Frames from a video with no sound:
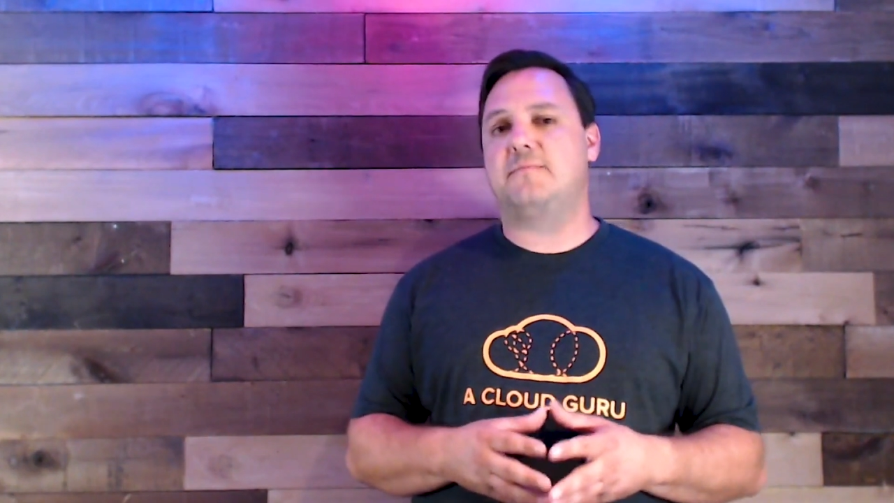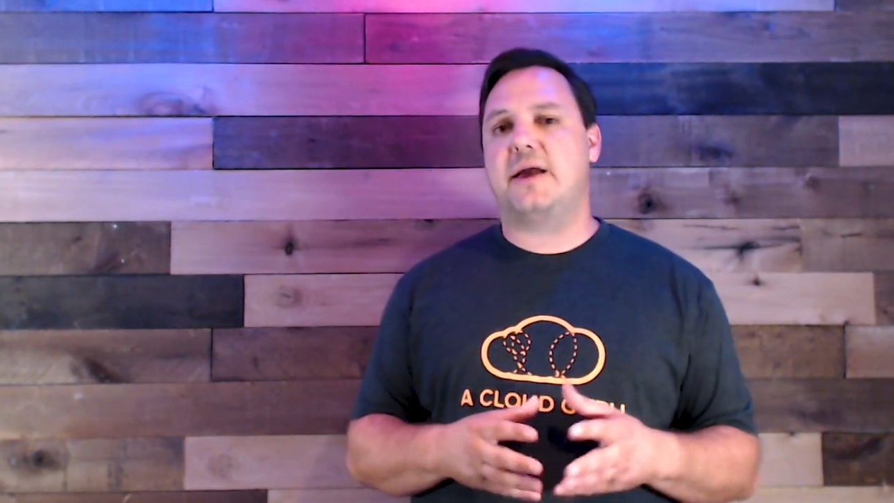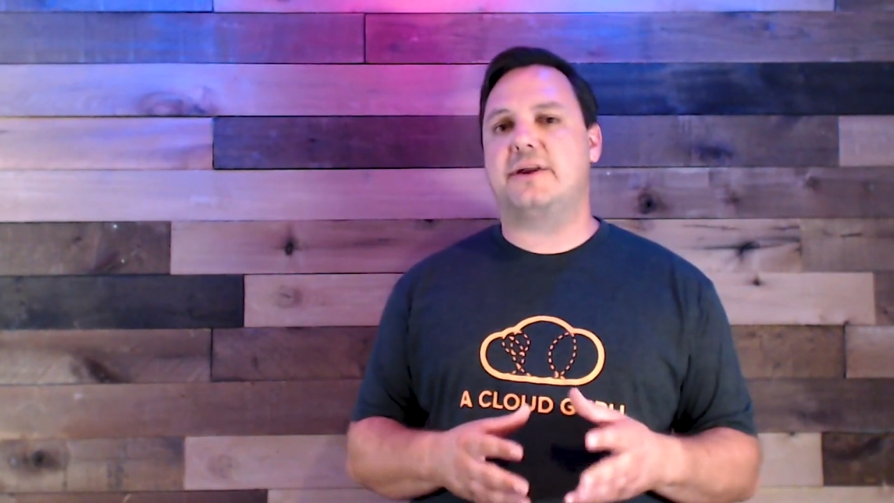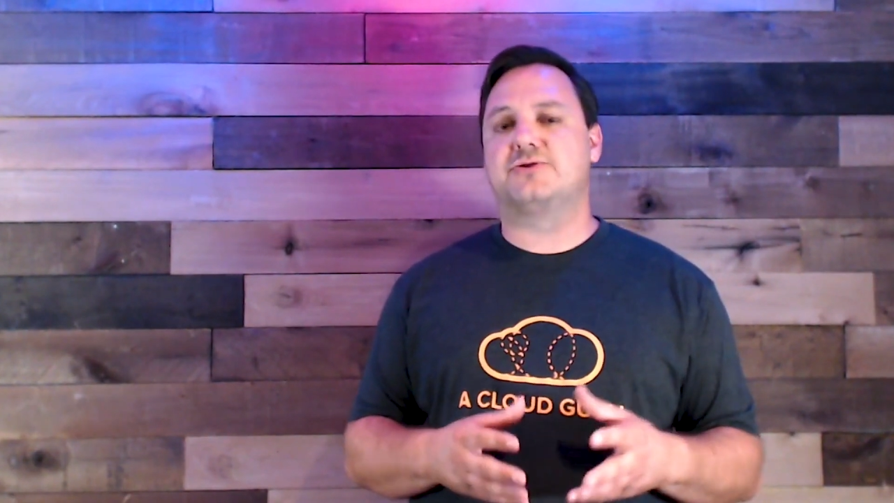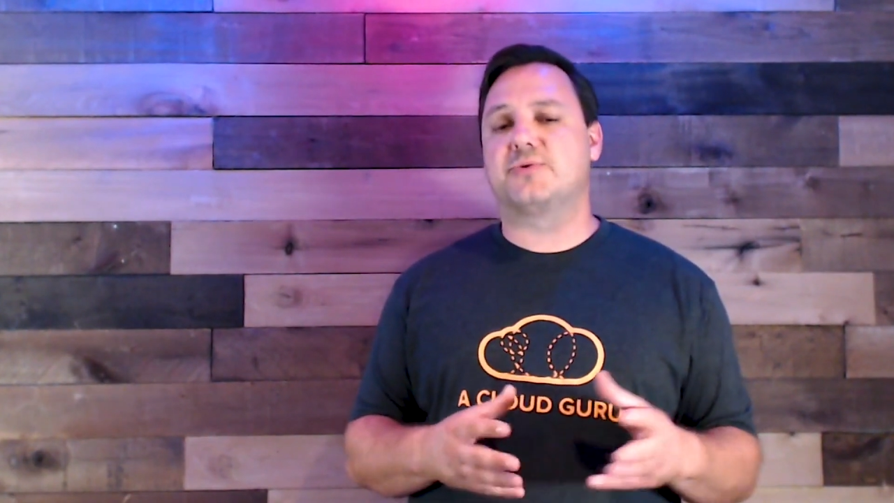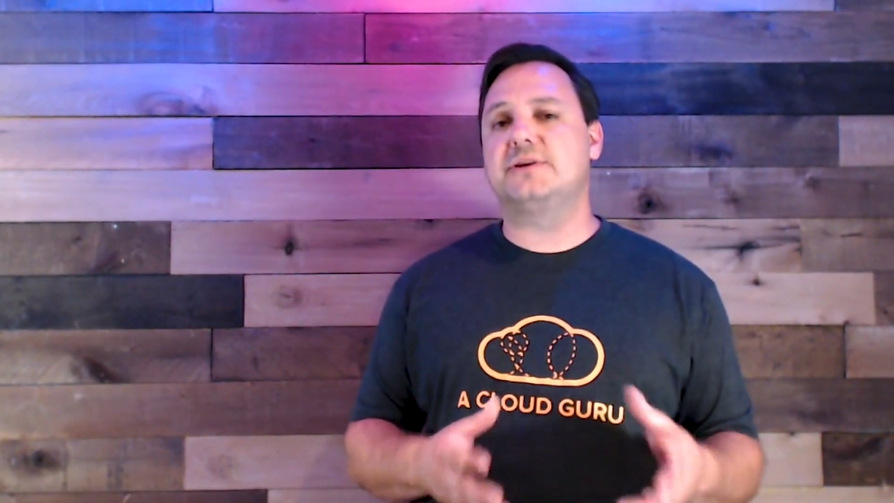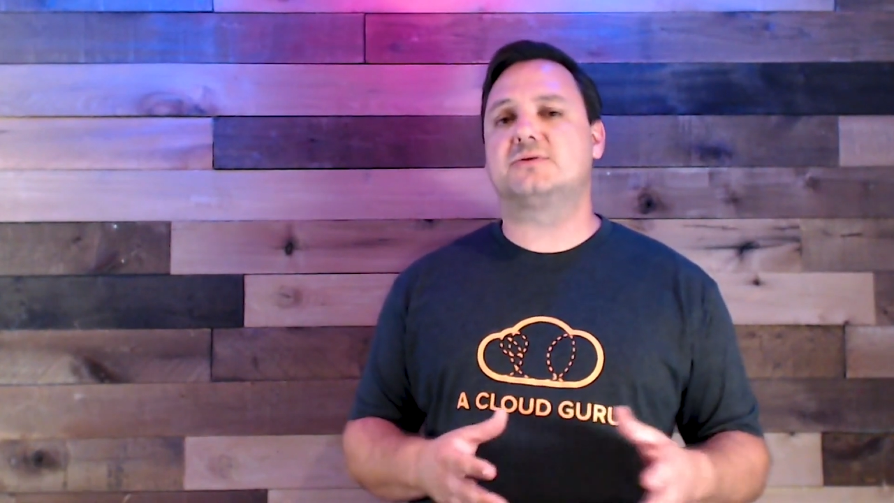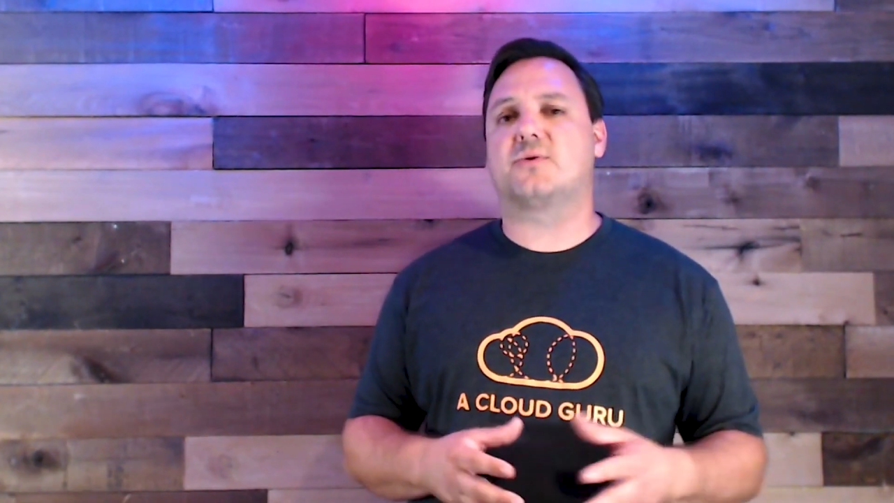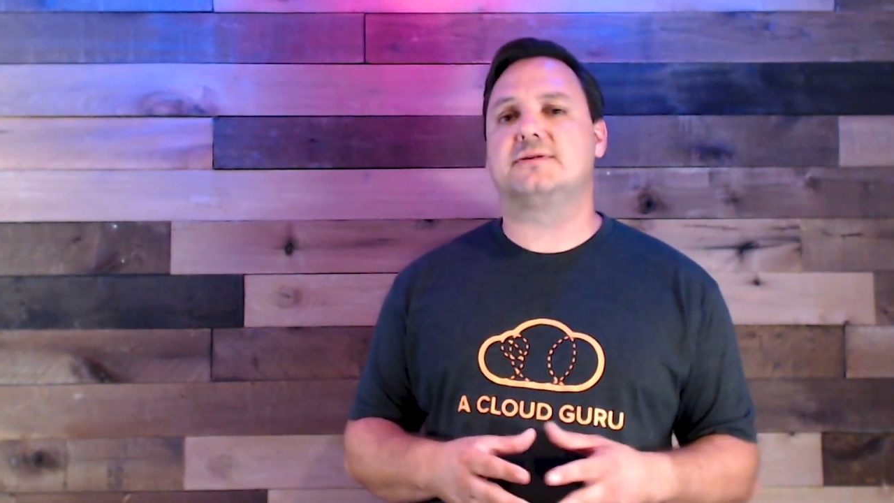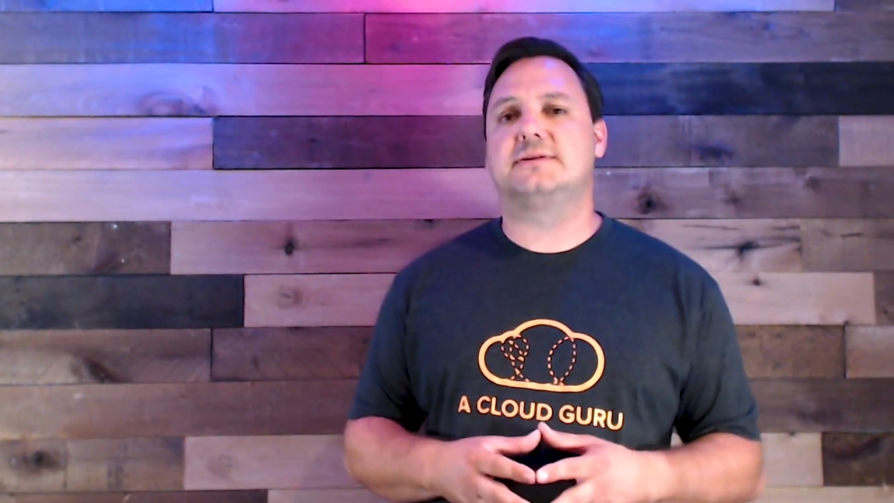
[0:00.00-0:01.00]
manage
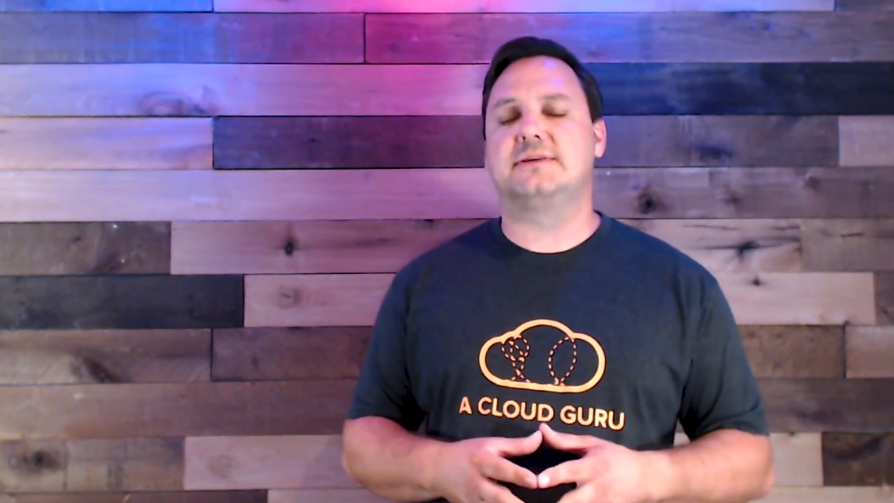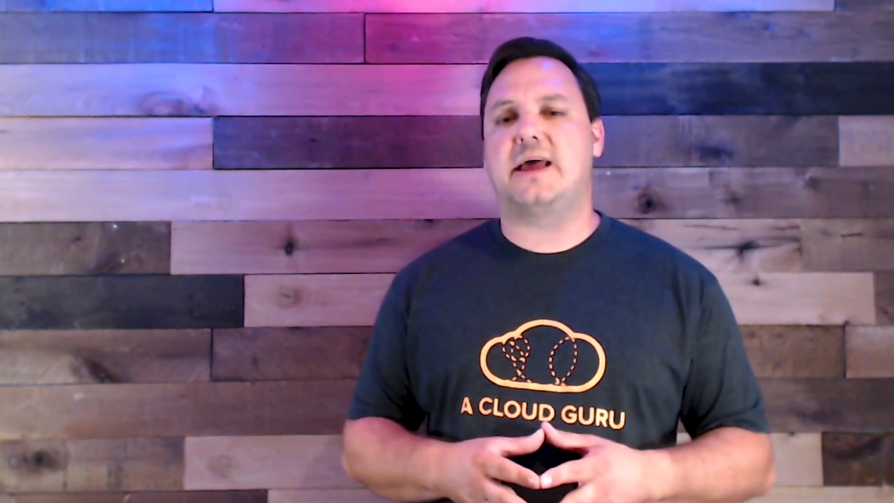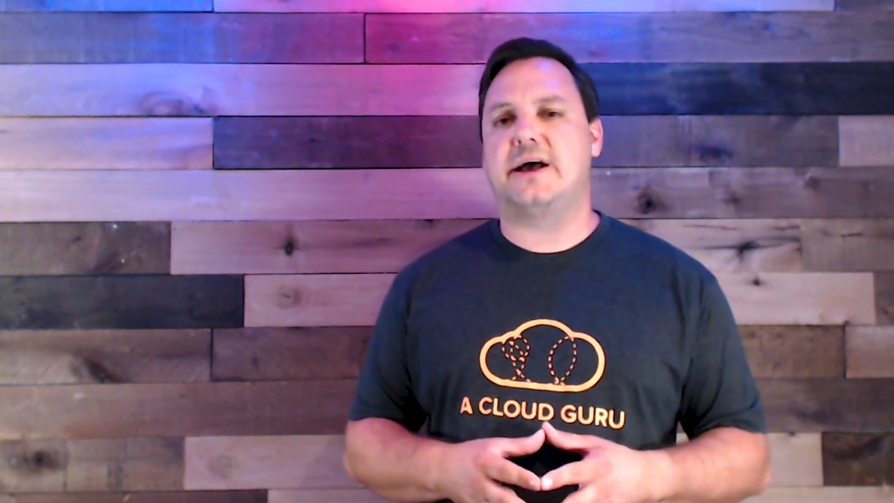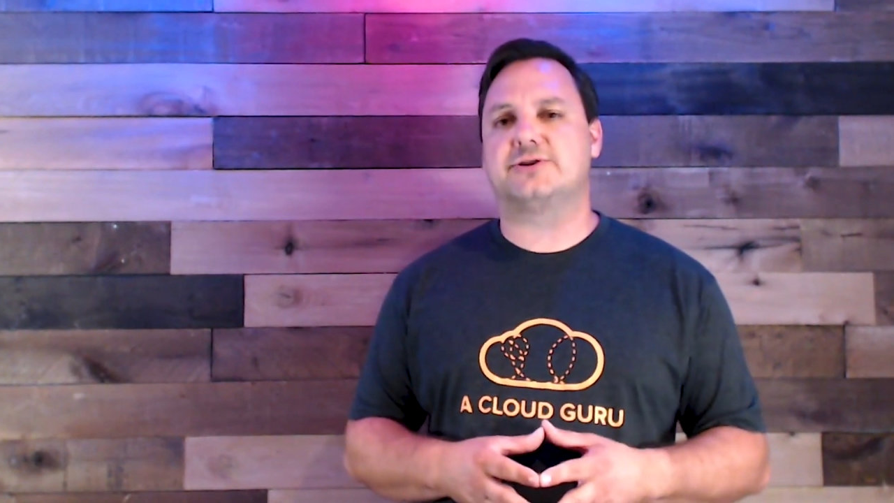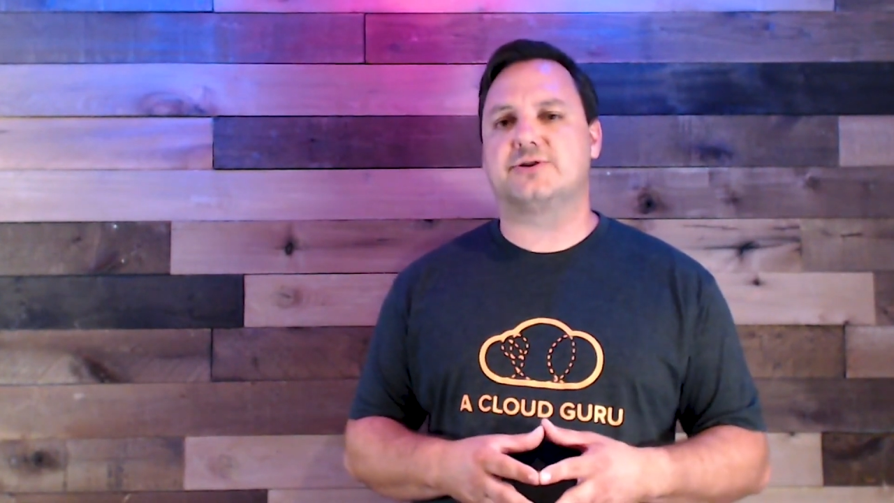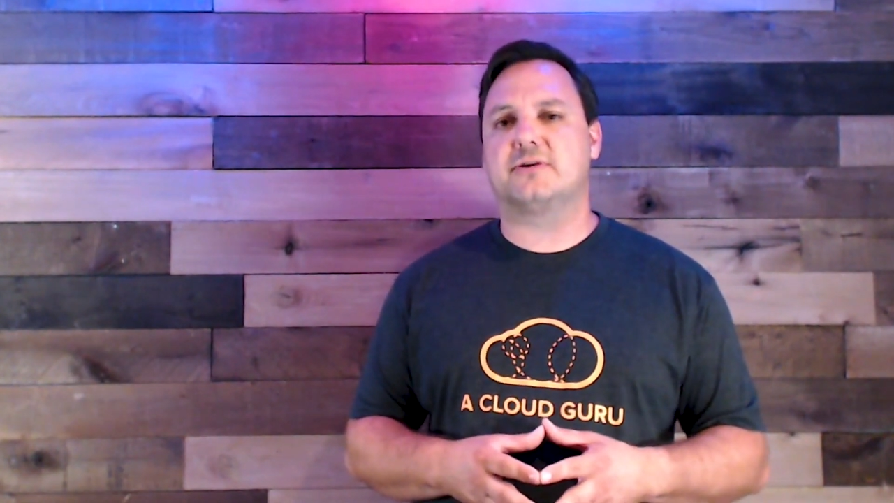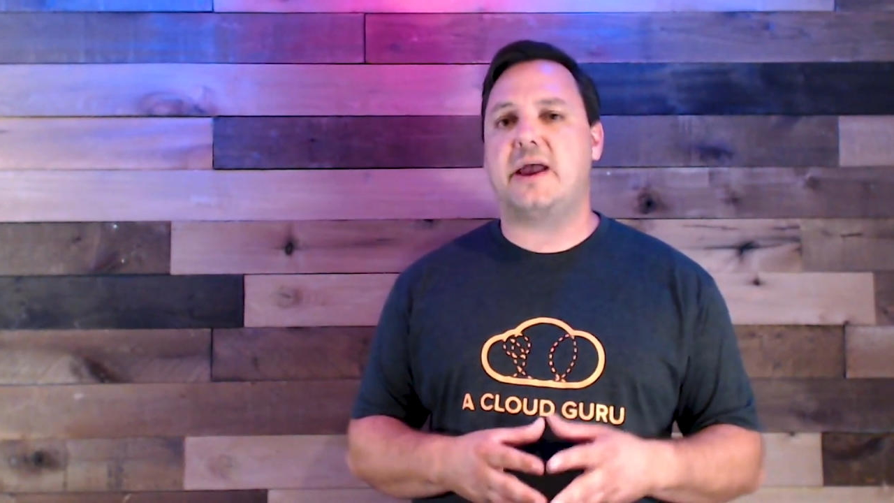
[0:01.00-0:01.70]
resources in Azure,